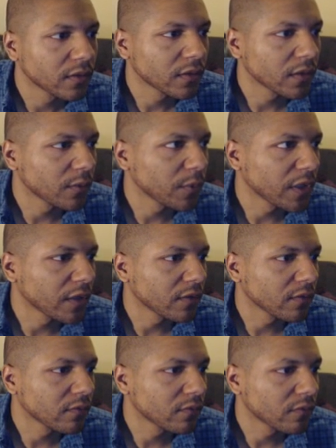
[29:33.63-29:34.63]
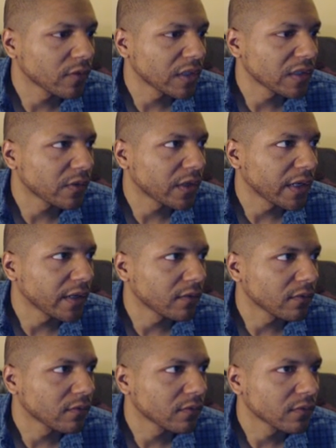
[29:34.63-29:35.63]
There we go, right to our
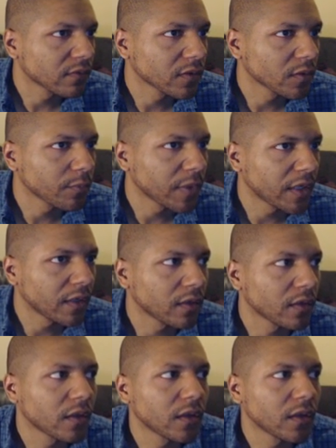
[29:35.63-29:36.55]
idle. Compile.